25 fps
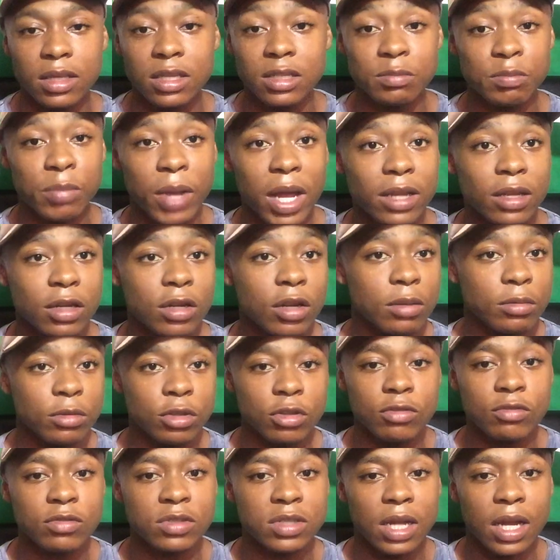he's batted up
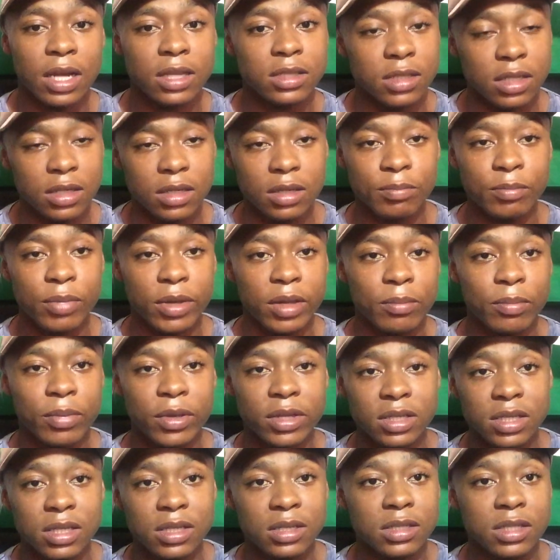youth sides, and
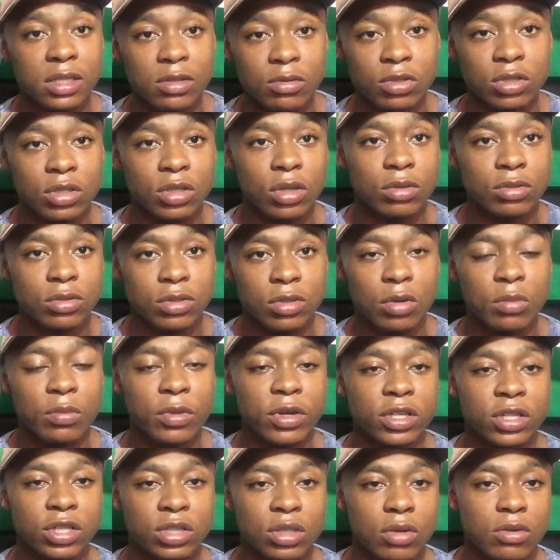Betis, it was so-so,
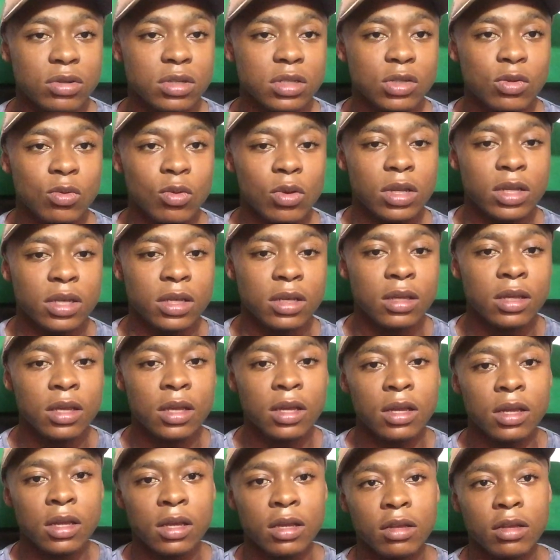but he's shown his quality.